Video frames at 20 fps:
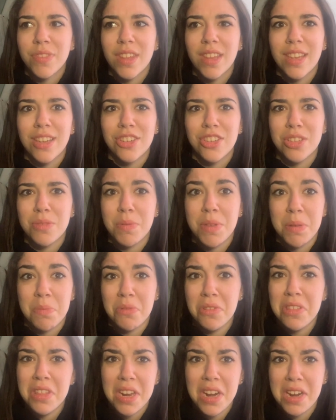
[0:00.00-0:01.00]
it's just
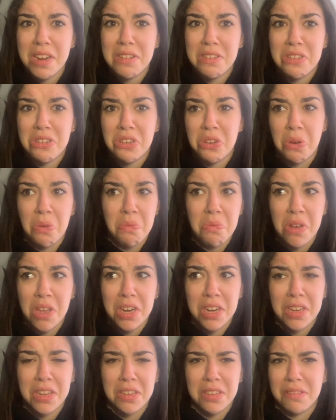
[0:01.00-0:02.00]
people that I don't want
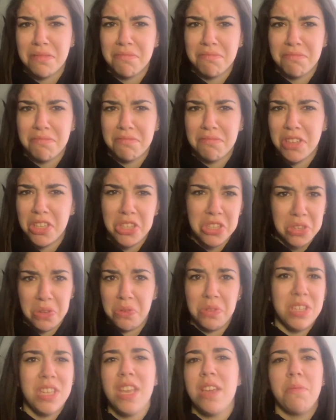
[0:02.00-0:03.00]
to
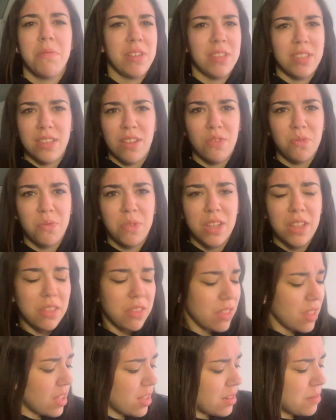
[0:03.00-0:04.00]
associate myself with.
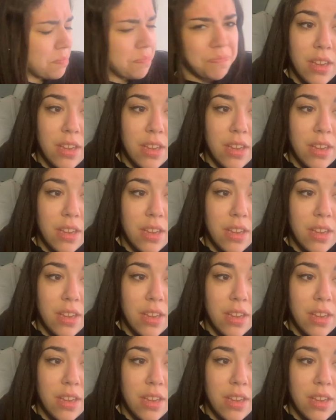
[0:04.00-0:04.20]
And